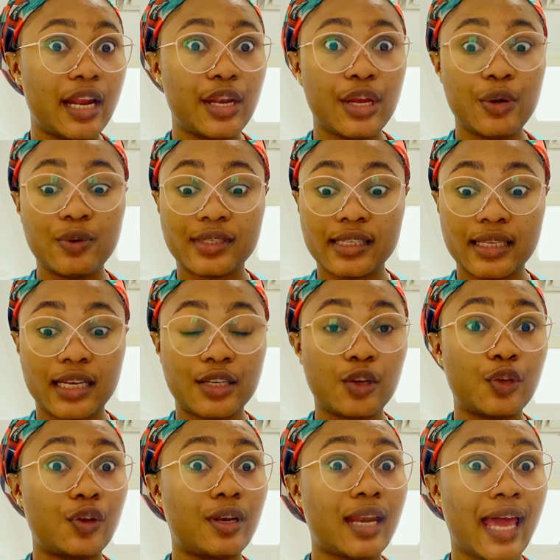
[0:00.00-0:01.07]
New Zealand, or
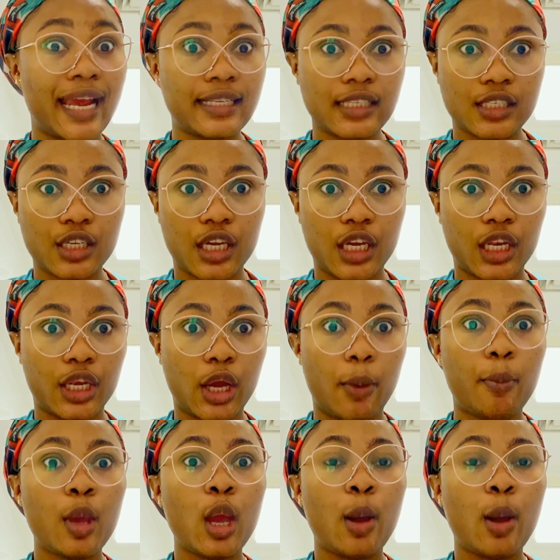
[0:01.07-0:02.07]
United Kingdom.